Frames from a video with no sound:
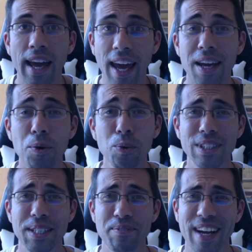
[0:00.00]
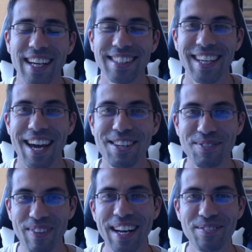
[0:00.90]
Hey, what's up guys and
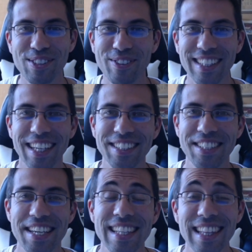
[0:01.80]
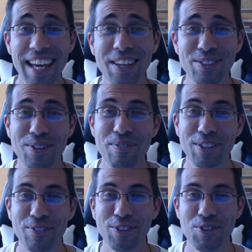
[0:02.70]
gals? My name is Rick Nineg. Thank you so
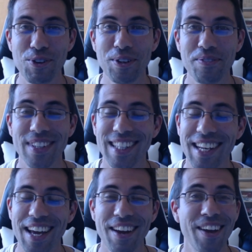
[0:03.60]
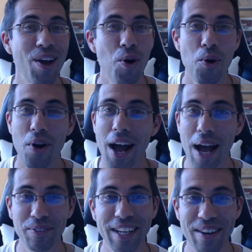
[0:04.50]
much for joining me today.
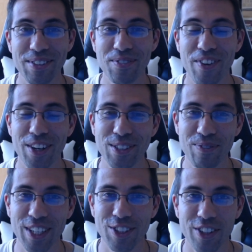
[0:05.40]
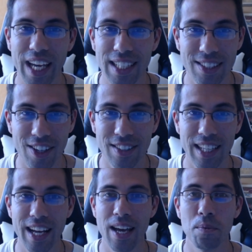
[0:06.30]
I'm gonna have a very special guest on
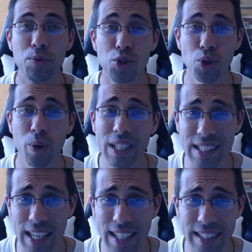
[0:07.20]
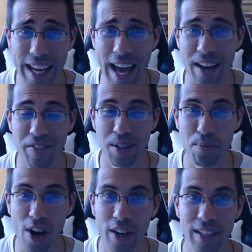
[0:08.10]
today. I'm so excited to have
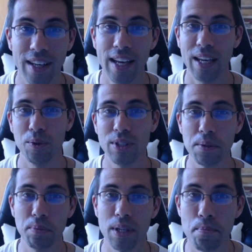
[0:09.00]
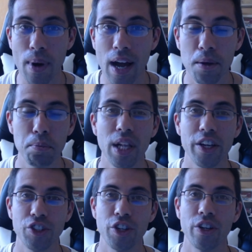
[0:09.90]
him on. It was simply my
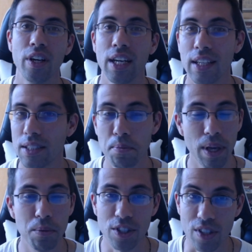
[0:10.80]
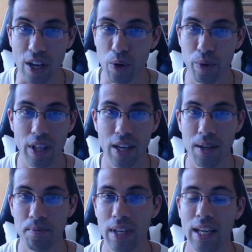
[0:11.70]
pleasure to be able to talk with
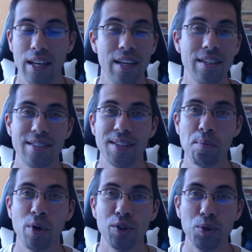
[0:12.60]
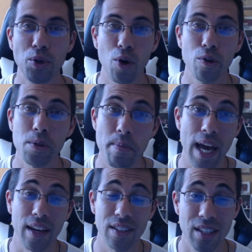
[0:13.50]
him. He is someone who goes
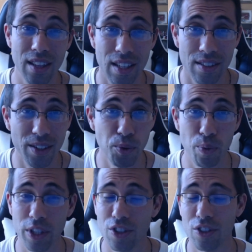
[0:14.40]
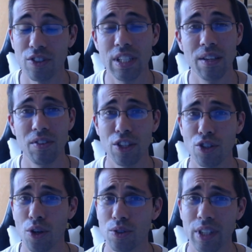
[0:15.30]
back to these original T V
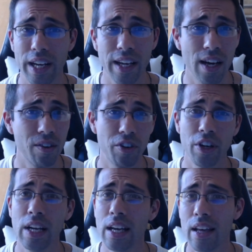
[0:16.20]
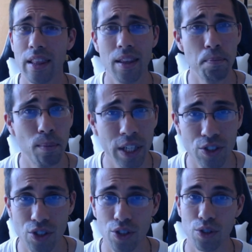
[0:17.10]
shows that I cover, the
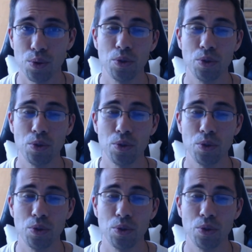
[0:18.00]
Munsters.